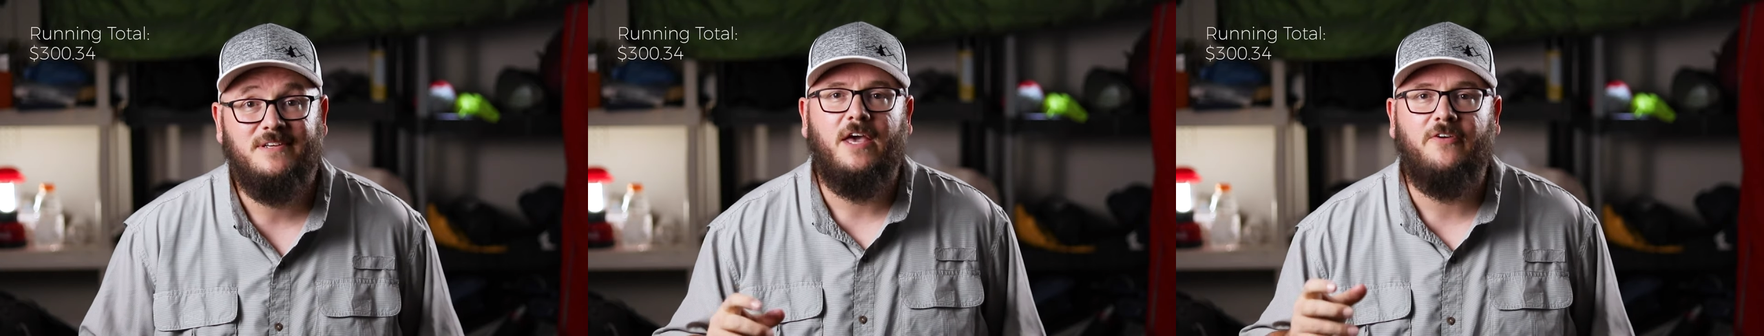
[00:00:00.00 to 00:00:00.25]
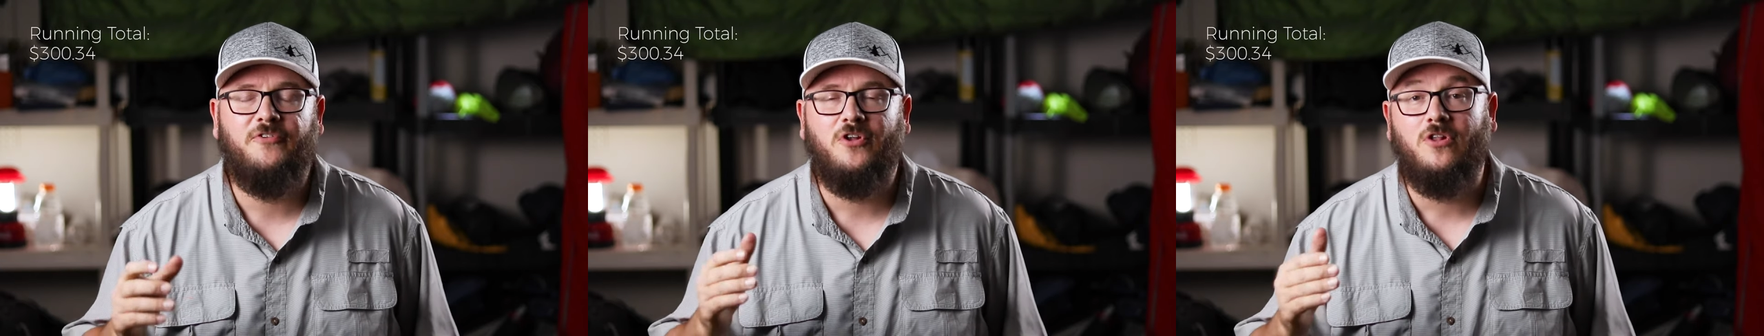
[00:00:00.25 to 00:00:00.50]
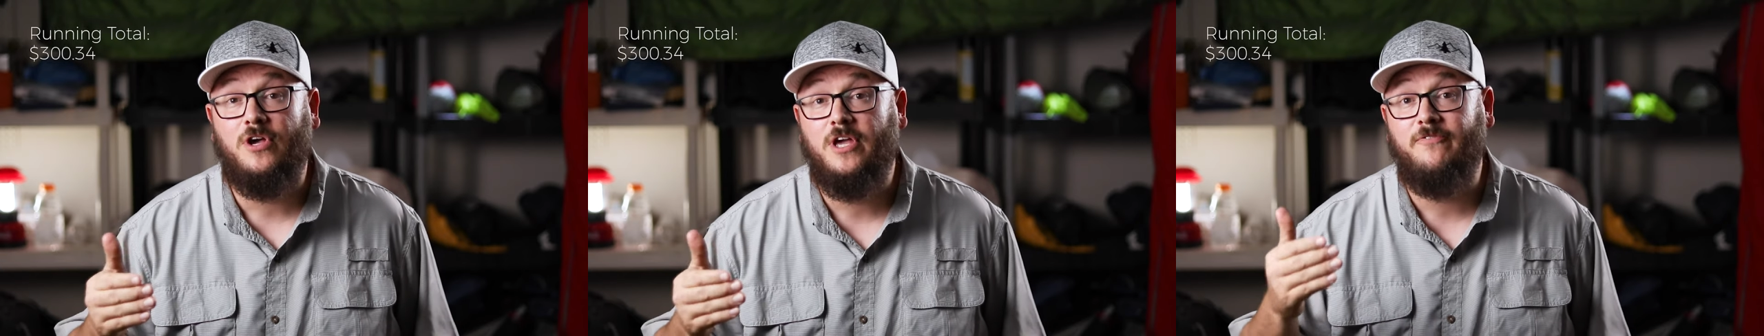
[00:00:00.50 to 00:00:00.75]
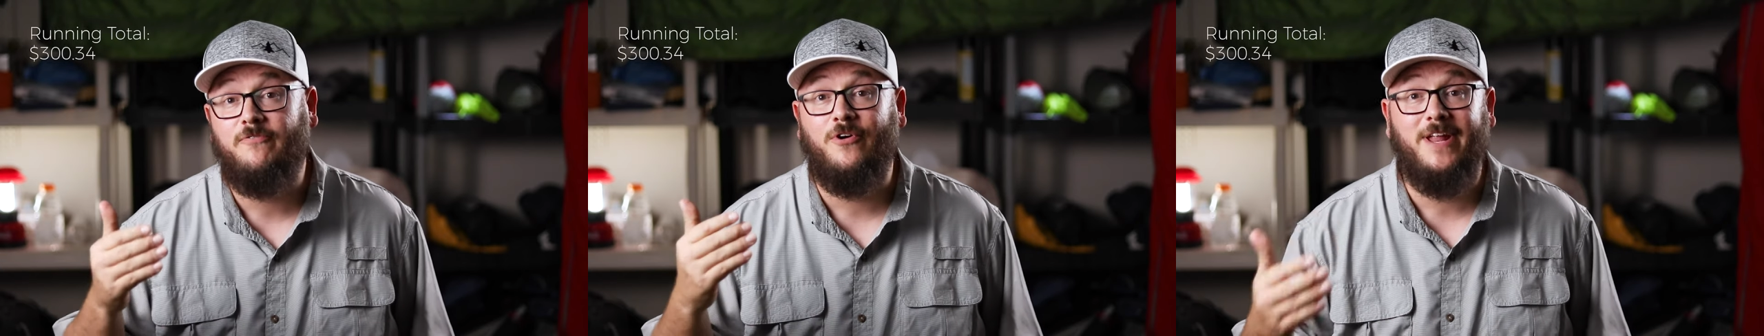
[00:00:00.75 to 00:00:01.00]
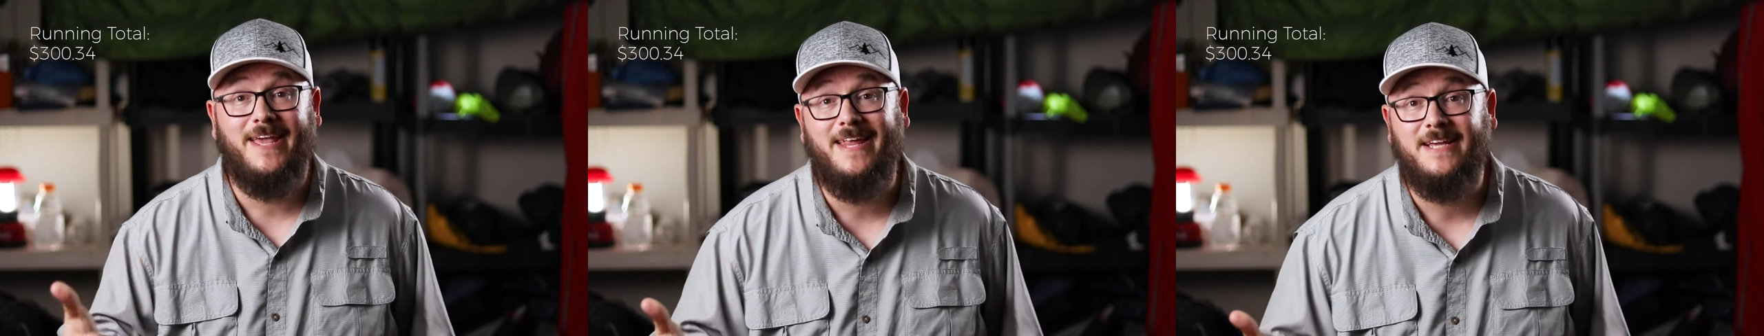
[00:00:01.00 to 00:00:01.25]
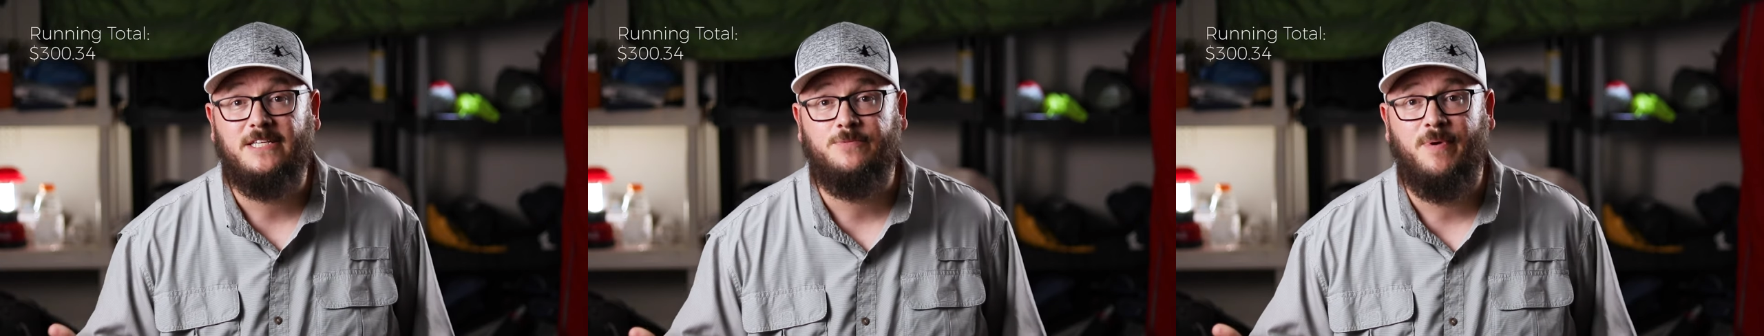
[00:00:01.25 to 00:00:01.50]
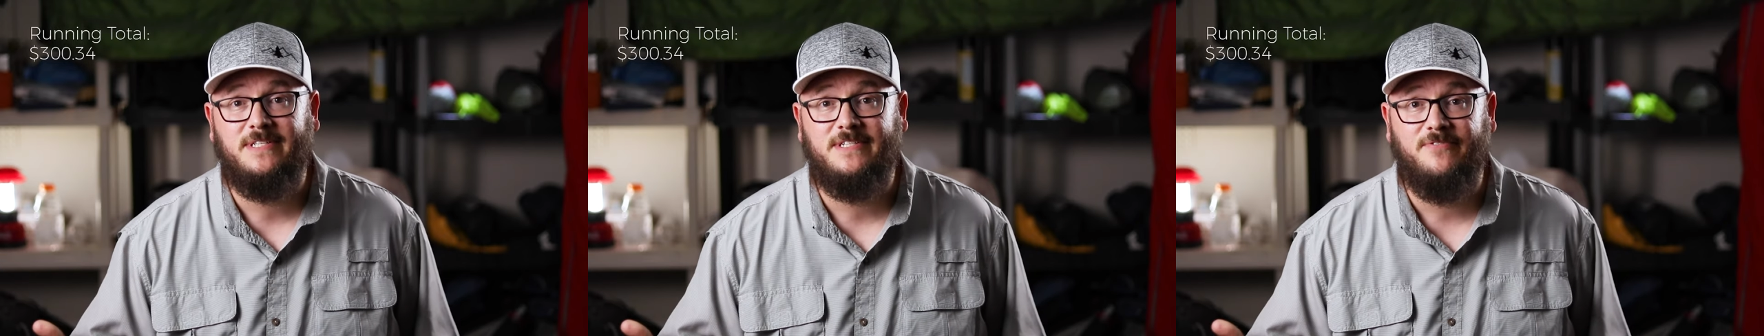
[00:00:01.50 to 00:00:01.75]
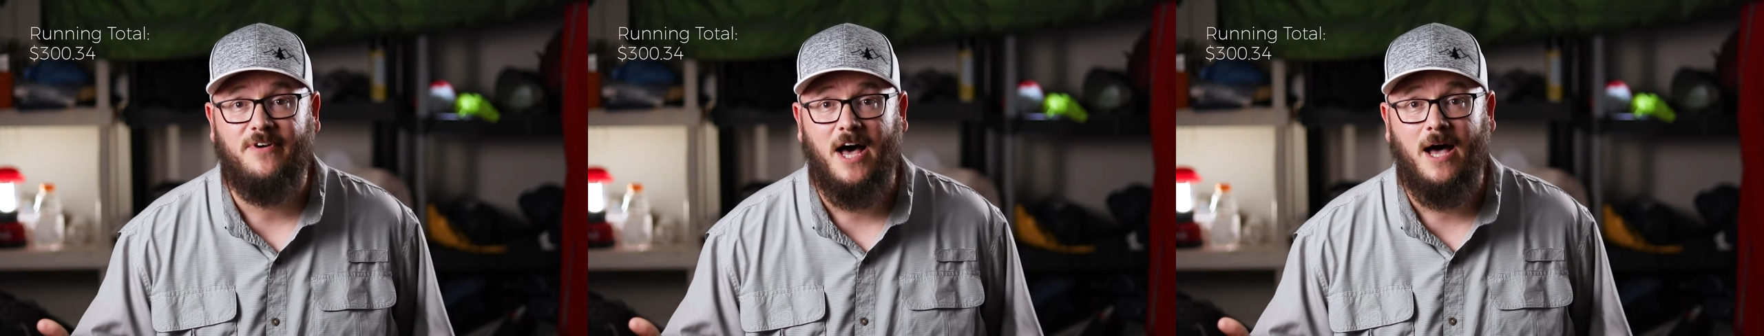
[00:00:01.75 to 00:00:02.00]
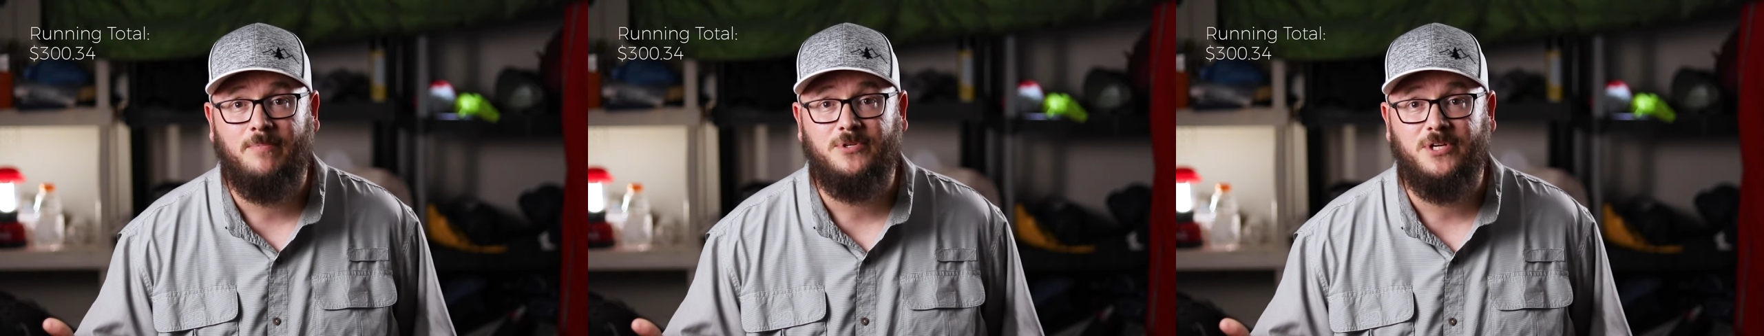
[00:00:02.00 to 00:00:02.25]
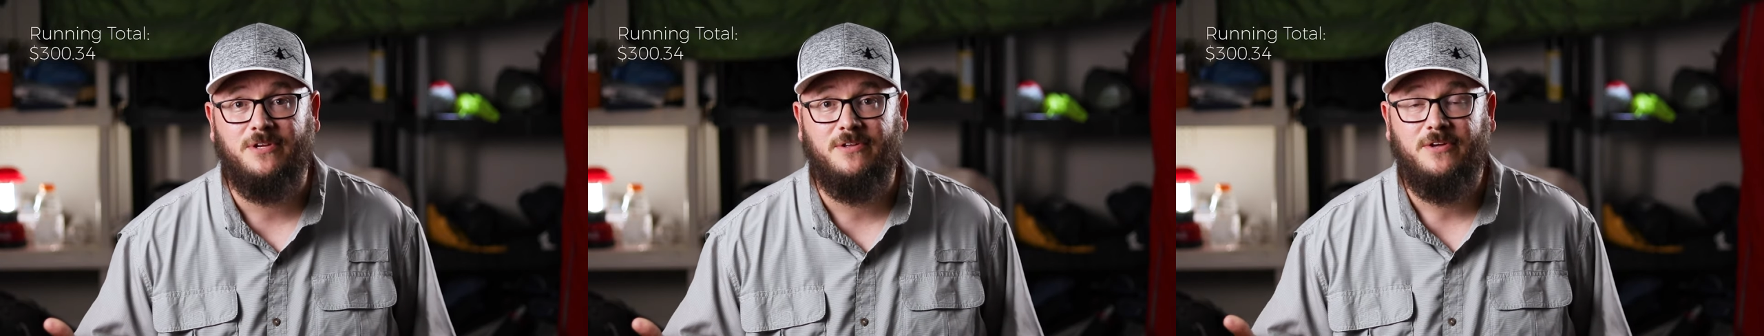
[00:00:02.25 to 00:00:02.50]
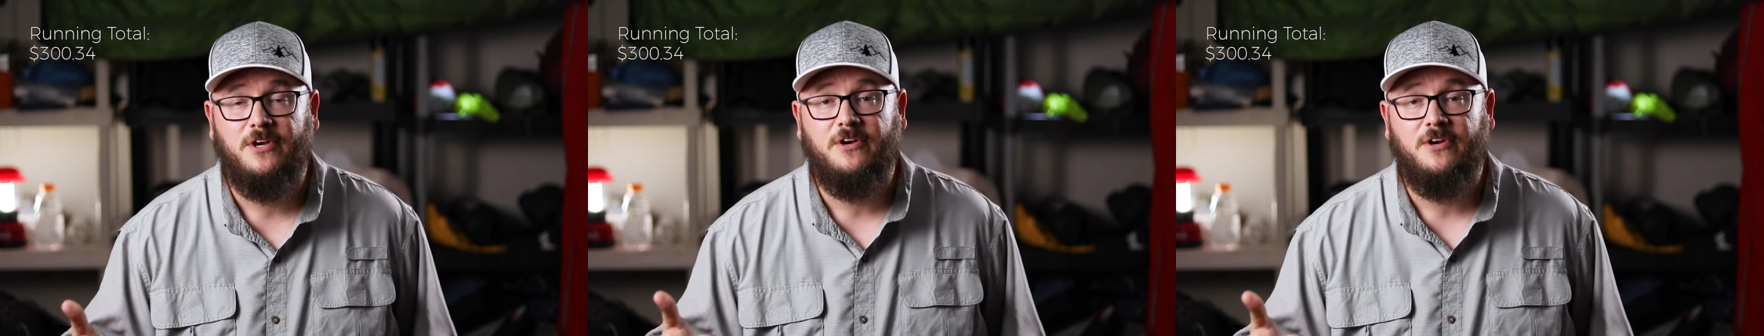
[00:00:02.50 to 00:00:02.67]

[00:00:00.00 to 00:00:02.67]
If you're looking for an inexpensive option